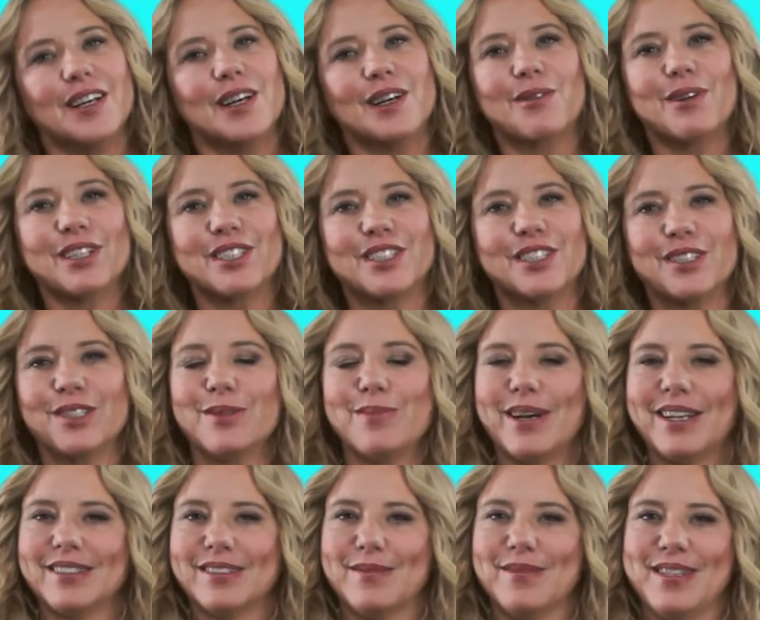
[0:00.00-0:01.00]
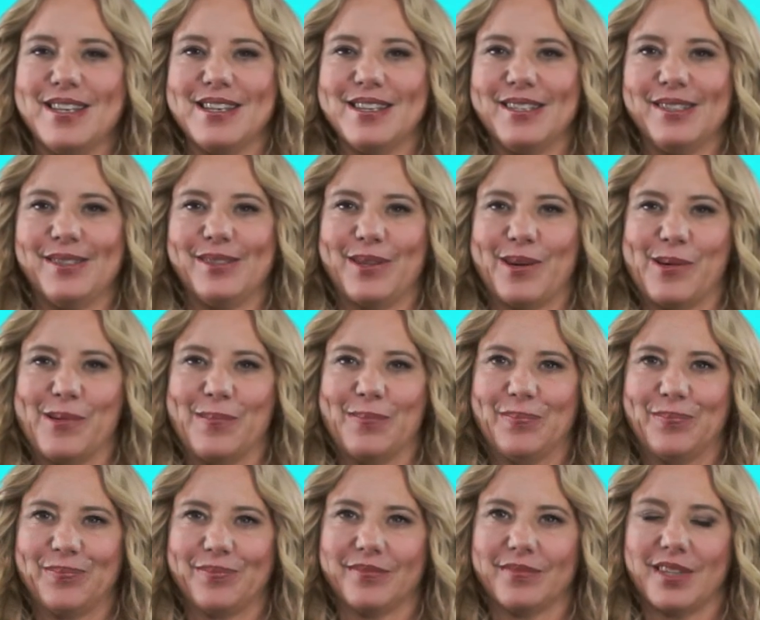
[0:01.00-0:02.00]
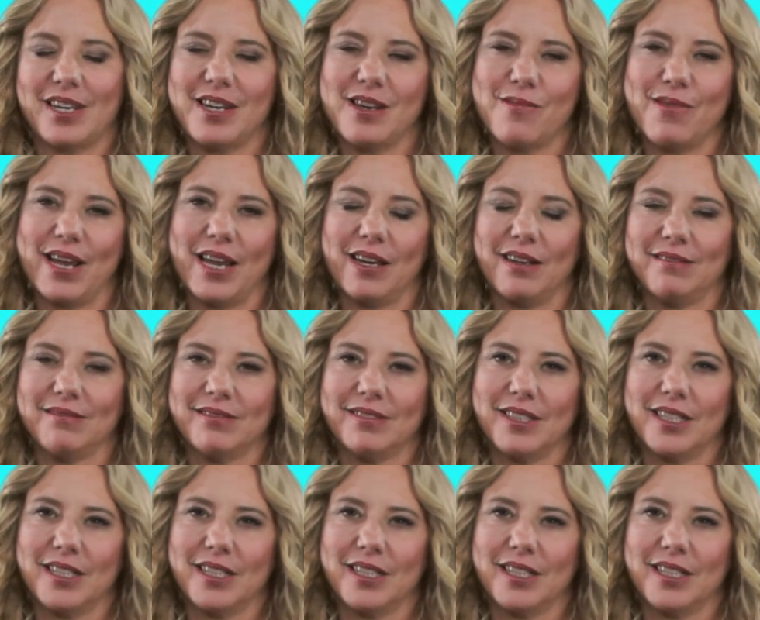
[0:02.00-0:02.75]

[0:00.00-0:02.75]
questions about something. So anyway,